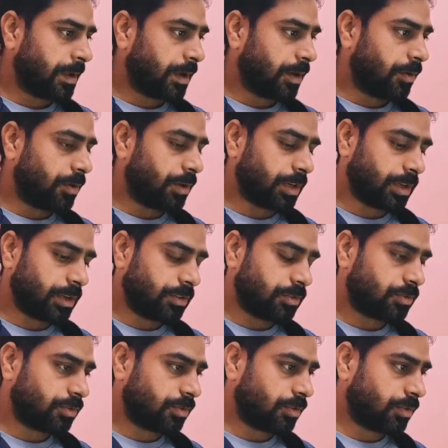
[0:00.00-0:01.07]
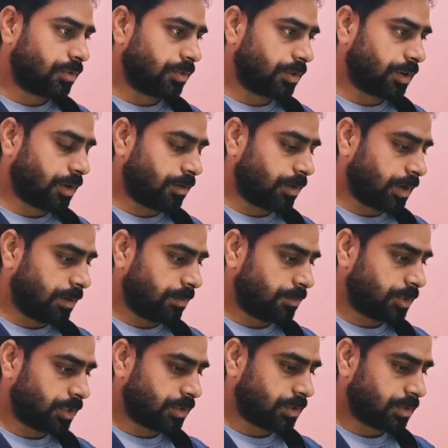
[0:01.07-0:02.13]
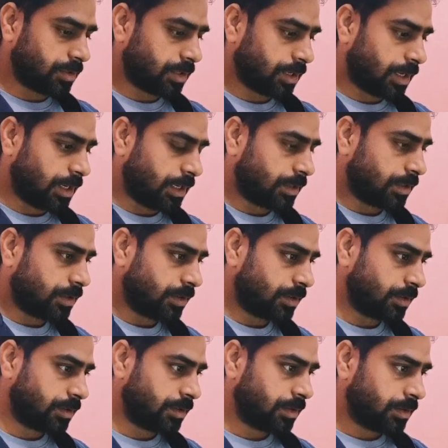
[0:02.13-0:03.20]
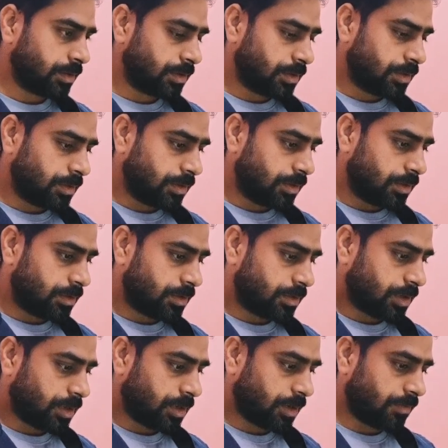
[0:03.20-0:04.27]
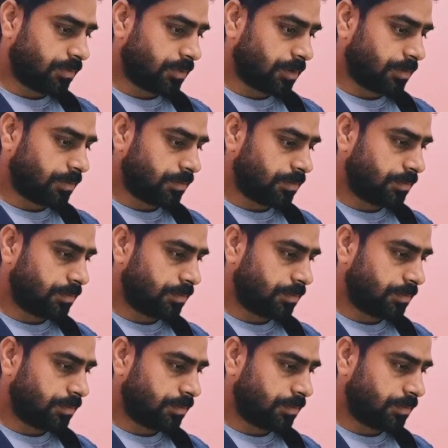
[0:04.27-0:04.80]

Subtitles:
Okay, so now I'm just to select star from